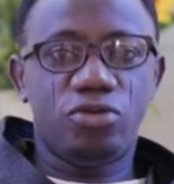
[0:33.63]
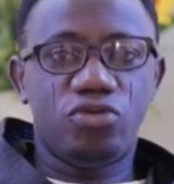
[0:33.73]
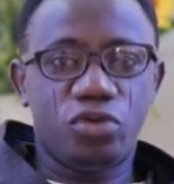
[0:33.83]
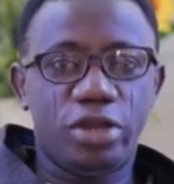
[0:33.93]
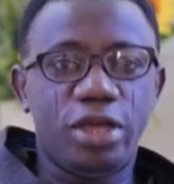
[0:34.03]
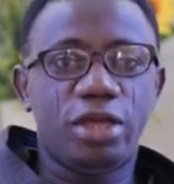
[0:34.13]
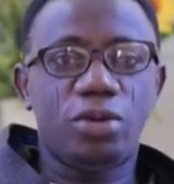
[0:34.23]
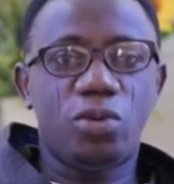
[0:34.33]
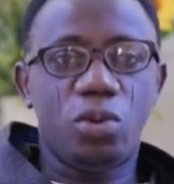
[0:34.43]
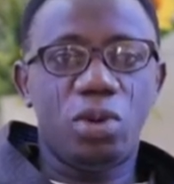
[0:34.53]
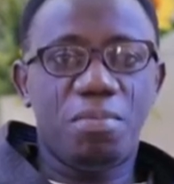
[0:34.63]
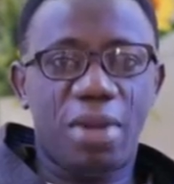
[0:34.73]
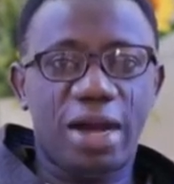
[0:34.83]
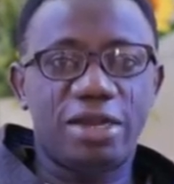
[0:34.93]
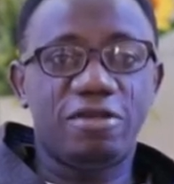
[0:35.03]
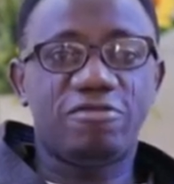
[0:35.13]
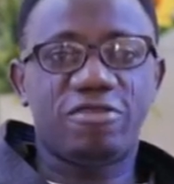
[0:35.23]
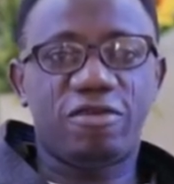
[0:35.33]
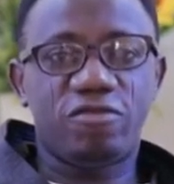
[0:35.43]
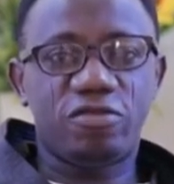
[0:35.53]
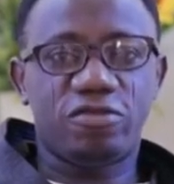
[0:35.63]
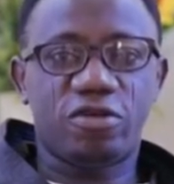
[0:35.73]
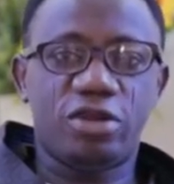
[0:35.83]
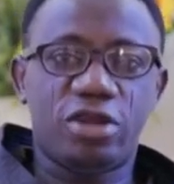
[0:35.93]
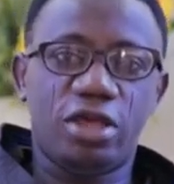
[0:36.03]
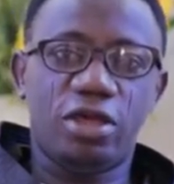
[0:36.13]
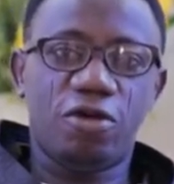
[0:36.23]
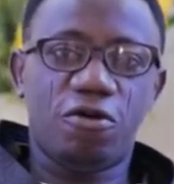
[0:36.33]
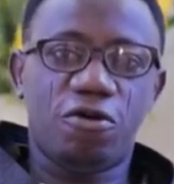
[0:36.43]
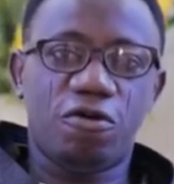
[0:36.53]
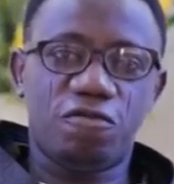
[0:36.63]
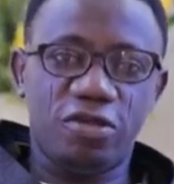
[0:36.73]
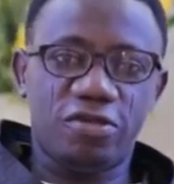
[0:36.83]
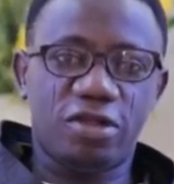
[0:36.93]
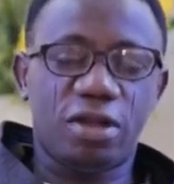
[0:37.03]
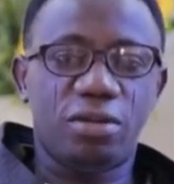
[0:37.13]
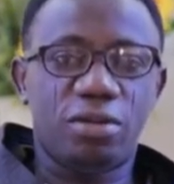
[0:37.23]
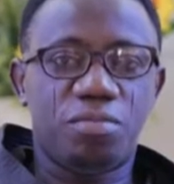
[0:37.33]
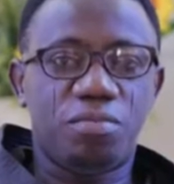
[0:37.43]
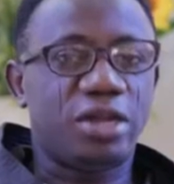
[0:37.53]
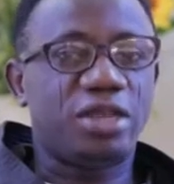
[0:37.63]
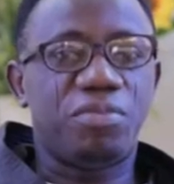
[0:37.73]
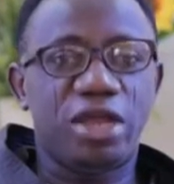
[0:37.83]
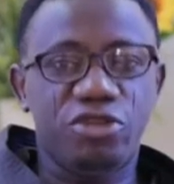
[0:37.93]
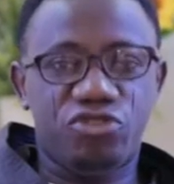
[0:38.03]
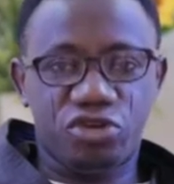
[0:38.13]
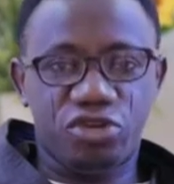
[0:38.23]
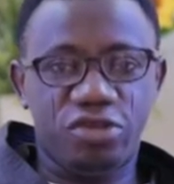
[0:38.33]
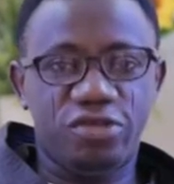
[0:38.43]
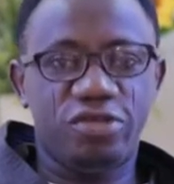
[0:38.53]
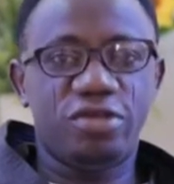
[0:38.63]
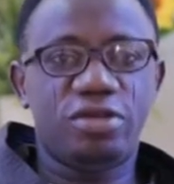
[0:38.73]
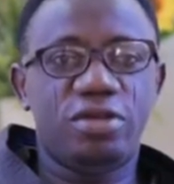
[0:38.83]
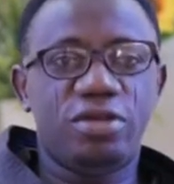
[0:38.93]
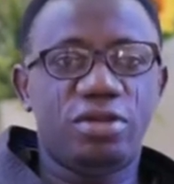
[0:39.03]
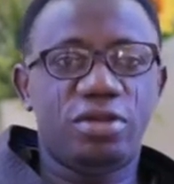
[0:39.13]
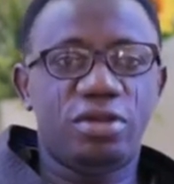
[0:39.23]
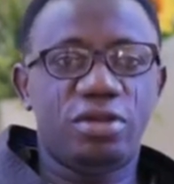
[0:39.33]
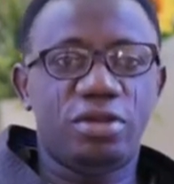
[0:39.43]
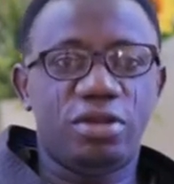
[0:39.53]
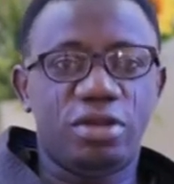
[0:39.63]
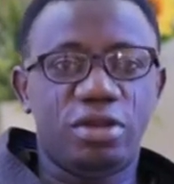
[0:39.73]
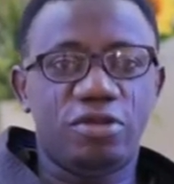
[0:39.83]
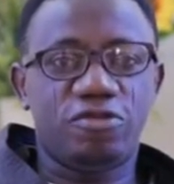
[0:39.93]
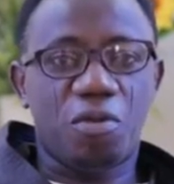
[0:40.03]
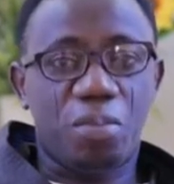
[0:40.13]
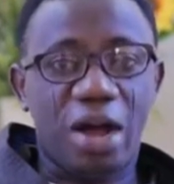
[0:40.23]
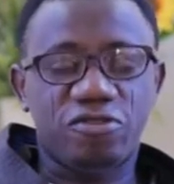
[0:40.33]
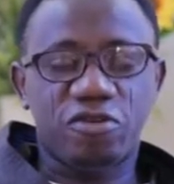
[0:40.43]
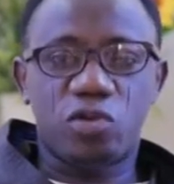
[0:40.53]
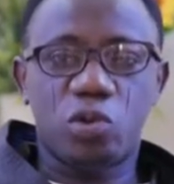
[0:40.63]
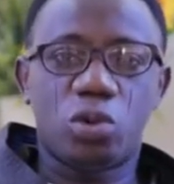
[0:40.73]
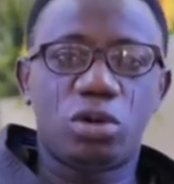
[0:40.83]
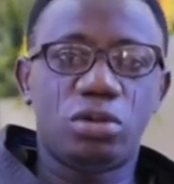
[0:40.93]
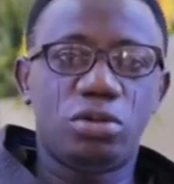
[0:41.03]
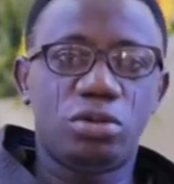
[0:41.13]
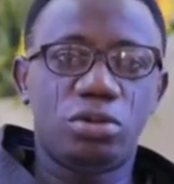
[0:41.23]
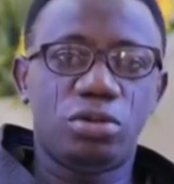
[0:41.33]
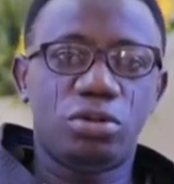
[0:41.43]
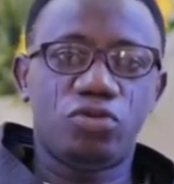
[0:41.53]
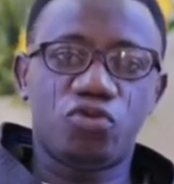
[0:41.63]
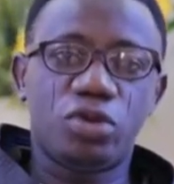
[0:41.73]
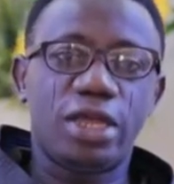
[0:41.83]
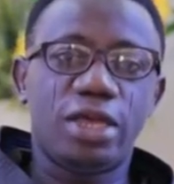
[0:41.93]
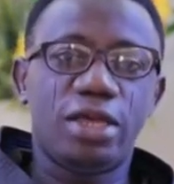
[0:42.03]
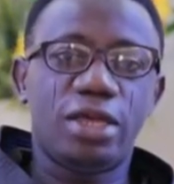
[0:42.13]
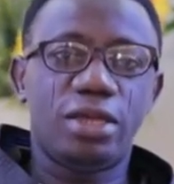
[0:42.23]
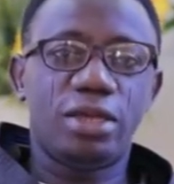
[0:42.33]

today we mark the 7th Sunday of Easter. But in many churches, in some parts of the world, today